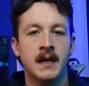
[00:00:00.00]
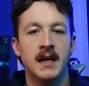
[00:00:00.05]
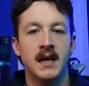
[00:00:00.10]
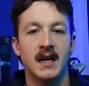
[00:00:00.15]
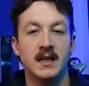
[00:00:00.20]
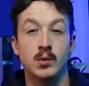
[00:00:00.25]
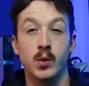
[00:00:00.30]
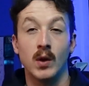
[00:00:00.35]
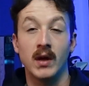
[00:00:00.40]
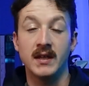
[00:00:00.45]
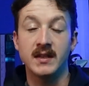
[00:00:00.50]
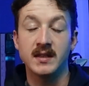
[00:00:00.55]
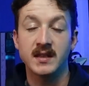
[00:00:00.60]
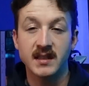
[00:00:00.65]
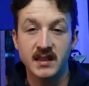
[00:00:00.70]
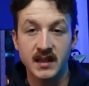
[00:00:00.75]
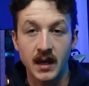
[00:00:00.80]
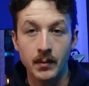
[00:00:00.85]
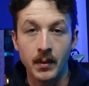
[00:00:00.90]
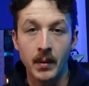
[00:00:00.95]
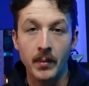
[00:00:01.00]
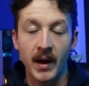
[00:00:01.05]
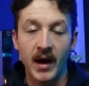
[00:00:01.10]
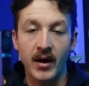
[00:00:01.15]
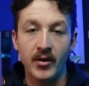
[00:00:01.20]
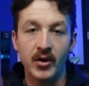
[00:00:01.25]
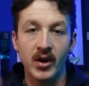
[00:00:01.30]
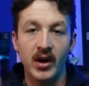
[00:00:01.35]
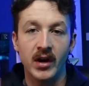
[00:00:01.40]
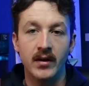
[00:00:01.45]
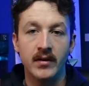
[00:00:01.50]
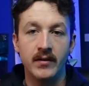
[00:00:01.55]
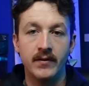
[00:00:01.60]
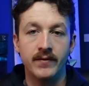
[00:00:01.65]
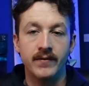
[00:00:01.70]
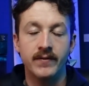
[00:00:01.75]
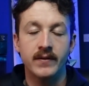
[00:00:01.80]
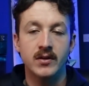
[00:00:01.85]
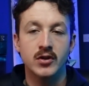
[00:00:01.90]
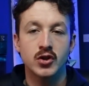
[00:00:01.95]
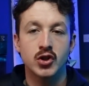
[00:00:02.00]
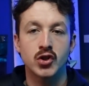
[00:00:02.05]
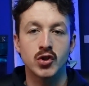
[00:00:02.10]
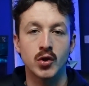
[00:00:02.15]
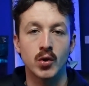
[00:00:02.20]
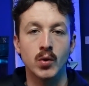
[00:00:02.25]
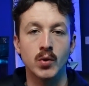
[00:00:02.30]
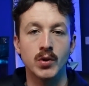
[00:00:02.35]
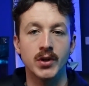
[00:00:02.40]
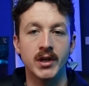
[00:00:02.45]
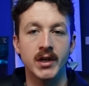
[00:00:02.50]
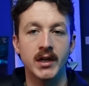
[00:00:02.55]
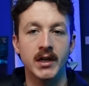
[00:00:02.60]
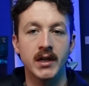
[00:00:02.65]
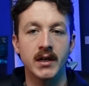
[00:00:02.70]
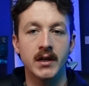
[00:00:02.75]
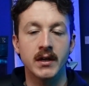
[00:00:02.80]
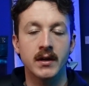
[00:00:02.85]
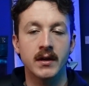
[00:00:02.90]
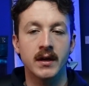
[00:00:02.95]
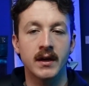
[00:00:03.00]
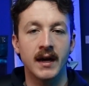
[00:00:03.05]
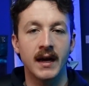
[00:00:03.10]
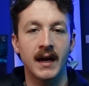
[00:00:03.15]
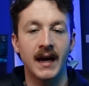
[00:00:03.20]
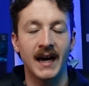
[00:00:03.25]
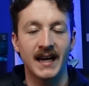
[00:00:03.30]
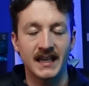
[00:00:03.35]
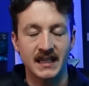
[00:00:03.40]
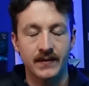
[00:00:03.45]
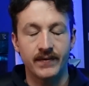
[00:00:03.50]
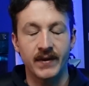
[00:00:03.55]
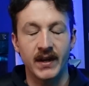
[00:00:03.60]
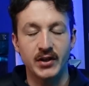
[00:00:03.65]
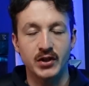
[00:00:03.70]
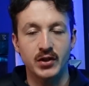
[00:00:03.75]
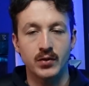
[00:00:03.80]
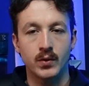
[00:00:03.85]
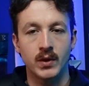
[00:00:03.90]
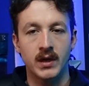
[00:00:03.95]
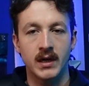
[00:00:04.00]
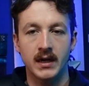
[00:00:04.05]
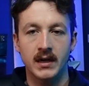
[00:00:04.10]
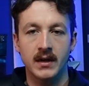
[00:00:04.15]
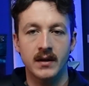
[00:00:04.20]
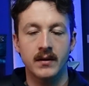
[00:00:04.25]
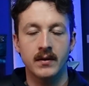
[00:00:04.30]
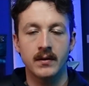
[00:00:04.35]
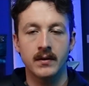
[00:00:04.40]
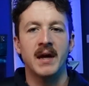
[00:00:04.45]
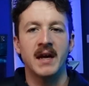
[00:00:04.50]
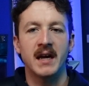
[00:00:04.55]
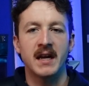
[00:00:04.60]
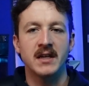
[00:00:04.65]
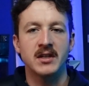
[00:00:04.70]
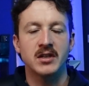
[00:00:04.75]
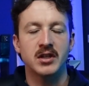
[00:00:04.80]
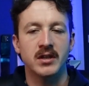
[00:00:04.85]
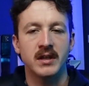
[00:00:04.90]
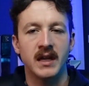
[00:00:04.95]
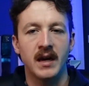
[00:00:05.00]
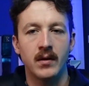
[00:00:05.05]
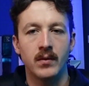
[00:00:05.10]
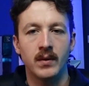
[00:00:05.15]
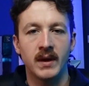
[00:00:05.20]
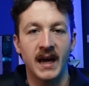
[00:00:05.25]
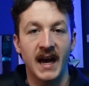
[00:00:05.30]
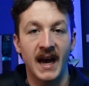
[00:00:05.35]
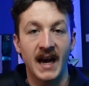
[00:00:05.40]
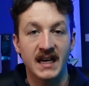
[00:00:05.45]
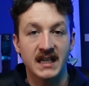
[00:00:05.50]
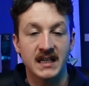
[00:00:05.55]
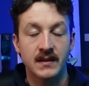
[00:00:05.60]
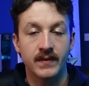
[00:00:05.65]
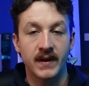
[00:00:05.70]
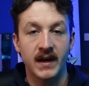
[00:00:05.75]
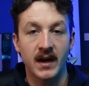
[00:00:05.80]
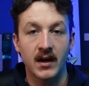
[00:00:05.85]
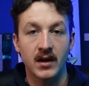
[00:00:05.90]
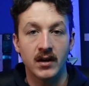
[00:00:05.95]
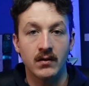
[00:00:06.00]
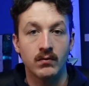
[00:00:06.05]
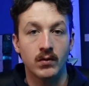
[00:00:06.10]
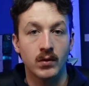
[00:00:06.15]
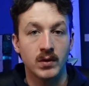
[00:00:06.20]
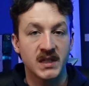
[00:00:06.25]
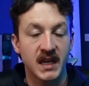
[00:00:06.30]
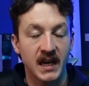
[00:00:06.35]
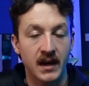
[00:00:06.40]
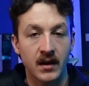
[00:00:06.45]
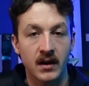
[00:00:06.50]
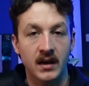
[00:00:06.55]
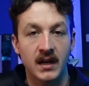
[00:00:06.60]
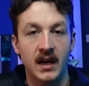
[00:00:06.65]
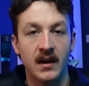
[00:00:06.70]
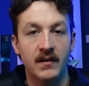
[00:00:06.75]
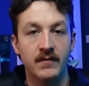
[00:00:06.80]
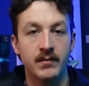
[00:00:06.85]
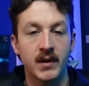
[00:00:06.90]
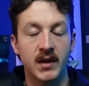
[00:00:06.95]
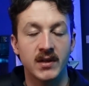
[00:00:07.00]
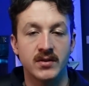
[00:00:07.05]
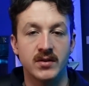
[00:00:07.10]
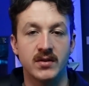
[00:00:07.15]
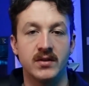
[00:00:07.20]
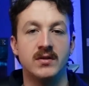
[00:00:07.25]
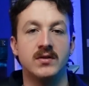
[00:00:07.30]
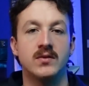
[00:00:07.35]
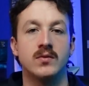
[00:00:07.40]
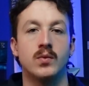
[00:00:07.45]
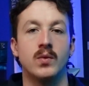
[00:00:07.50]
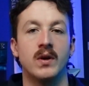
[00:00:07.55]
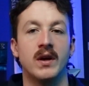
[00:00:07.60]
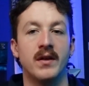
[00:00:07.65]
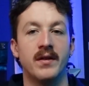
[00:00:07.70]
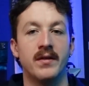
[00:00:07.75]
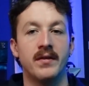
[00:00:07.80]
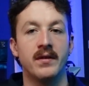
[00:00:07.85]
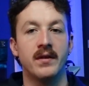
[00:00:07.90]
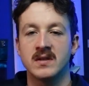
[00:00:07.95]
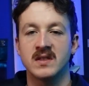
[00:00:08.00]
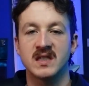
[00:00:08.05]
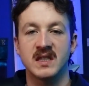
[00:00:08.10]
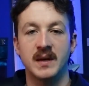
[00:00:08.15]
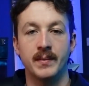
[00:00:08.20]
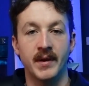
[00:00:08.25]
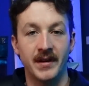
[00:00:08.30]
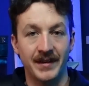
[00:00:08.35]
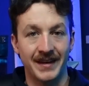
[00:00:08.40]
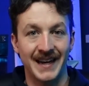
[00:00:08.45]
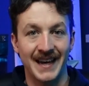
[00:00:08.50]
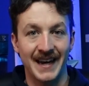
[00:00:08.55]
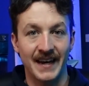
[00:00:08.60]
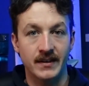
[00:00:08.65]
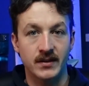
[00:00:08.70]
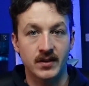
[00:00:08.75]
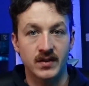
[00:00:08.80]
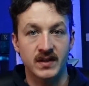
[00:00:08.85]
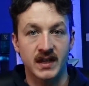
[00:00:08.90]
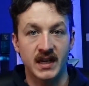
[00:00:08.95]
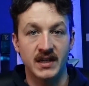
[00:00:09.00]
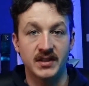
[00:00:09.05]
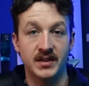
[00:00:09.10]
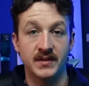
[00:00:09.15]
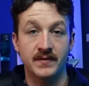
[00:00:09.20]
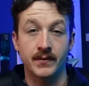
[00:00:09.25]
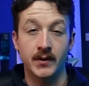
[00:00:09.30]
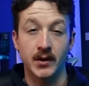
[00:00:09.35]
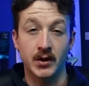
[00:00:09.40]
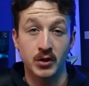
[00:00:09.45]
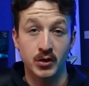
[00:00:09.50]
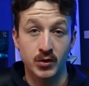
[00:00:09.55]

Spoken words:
as well as some amount of shoulder activation work, making sure that we activate our rotator cuff muscles with stability exercises for your